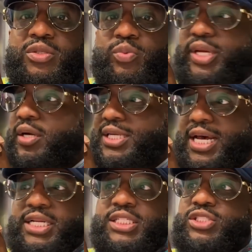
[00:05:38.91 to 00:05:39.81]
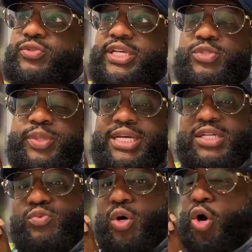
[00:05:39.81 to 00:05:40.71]
We are not in the streets. We're not
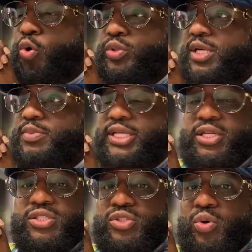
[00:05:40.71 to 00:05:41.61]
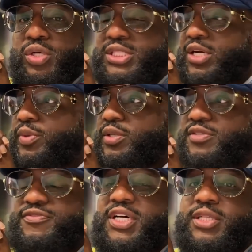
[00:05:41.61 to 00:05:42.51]
holding up liquor stores like we on a
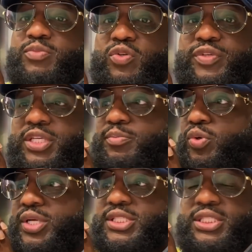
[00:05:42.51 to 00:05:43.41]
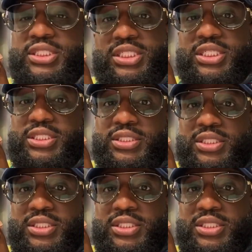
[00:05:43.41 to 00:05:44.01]
fucking movie in Boys in the Hood.